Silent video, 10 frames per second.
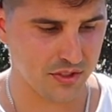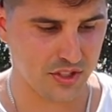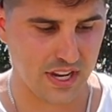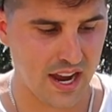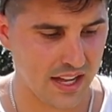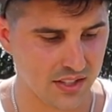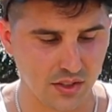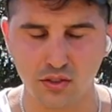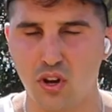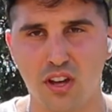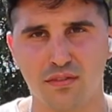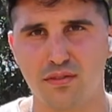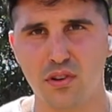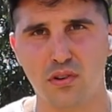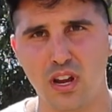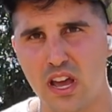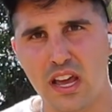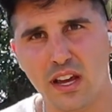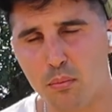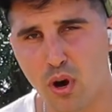Scott's lawn food.
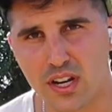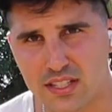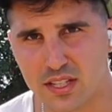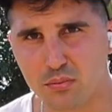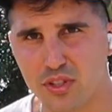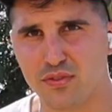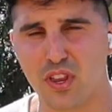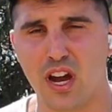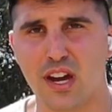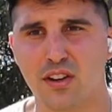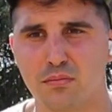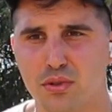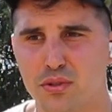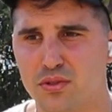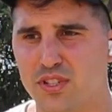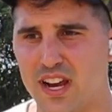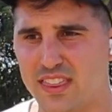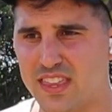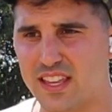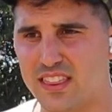I bought it simply for the iron boost. I
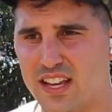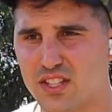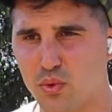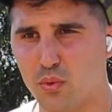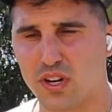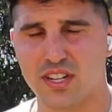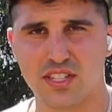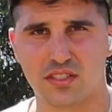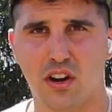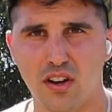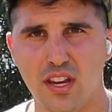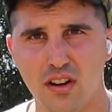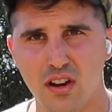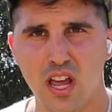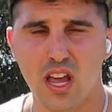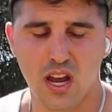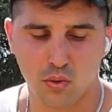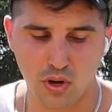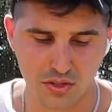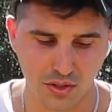think that's what we're gonna start here.
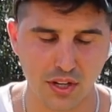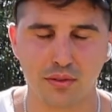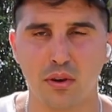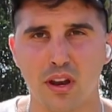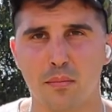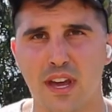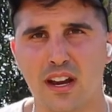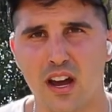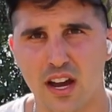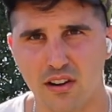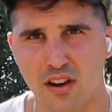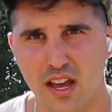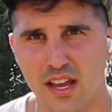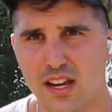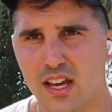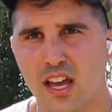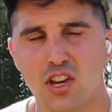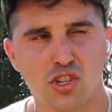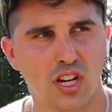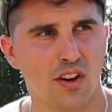We're also gonna throw on a bag of ironite.
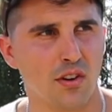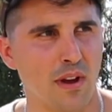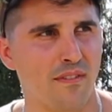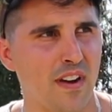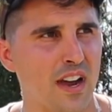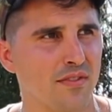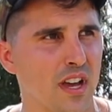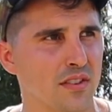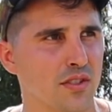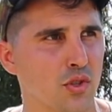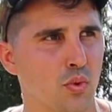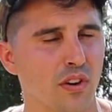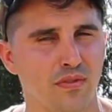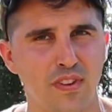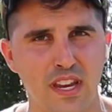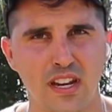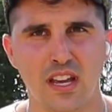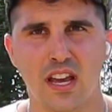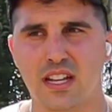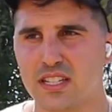Should cover about 5,000 square feet.
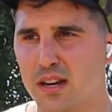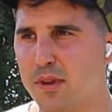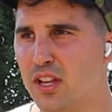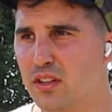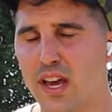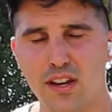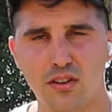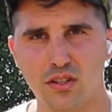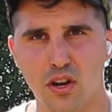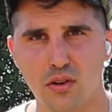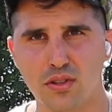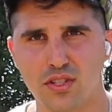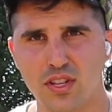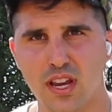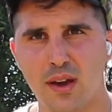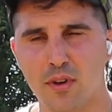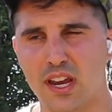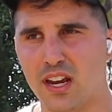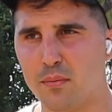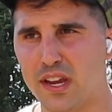It's gonna be a lighter dose. I'm gonna
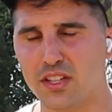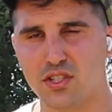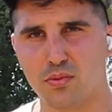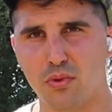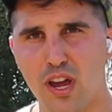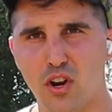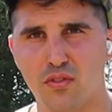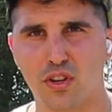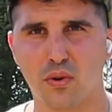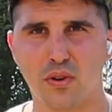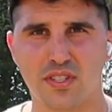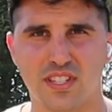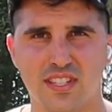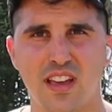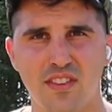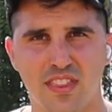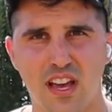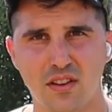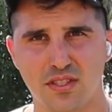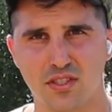kind of make it spread over the course of
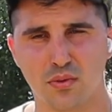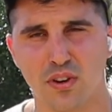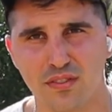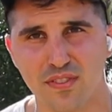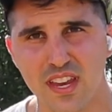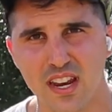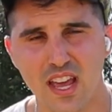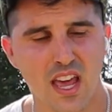7,000 square feet.